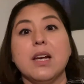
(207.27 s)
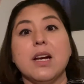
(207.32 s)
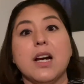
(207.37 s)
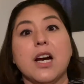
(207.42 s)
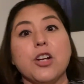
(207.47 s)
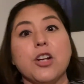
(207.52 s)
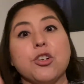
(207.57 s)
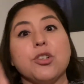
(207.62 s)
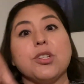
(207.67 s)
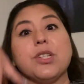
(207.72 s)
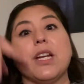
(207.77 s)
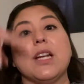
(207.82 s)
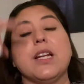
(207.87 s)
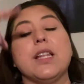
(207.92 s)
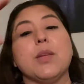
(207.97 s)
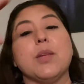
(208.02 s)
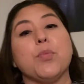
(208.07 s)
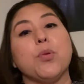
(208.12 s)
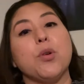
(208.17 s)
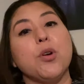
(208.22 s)
understanding
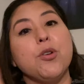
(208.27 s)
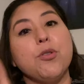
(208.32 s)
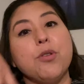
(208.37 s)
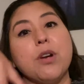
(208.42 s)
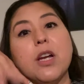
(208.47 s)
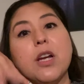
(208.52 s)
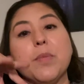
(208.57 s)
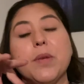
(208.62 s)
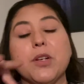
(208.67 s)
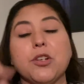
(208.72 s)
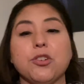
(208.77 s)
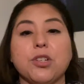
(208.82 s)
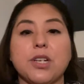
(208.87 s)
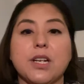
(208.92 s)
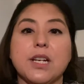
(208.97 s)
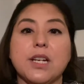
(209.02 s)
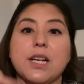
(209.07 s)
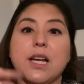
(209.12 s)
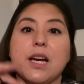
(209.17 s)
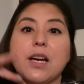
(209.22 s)
the program,
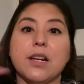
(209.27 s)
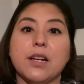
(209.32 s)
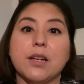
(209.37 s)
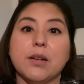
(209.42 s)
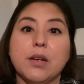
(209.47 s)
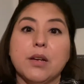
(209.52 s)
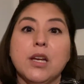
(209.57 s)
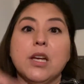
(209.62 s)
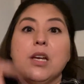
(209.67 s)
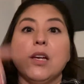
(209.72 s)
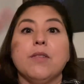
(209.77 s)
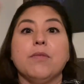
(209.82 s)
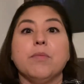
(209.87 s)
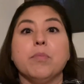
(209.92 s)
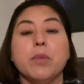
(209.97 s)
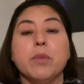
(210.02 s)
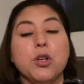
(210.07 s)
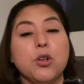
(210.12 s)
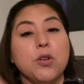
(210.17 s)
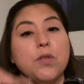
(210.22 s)
understanding how to
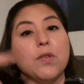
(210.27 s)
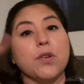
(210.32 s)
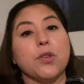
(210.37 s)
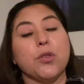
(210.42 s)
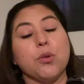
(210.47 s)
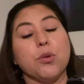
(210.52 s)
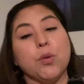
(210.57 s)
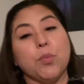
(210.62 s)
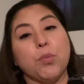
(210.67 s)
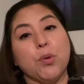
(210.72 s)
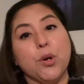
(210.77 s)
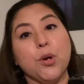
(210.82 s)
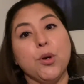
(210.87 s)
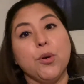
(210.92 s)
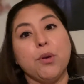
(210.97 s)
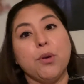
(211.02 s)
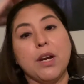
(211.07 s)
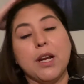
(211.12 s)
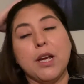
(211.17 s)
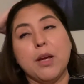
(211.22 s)
maneuver through the
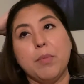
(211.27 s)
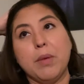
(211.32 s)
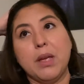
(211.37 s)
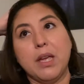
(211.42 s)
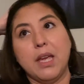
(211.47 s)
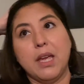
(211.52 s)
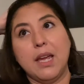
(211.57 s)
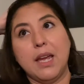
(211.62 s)
program,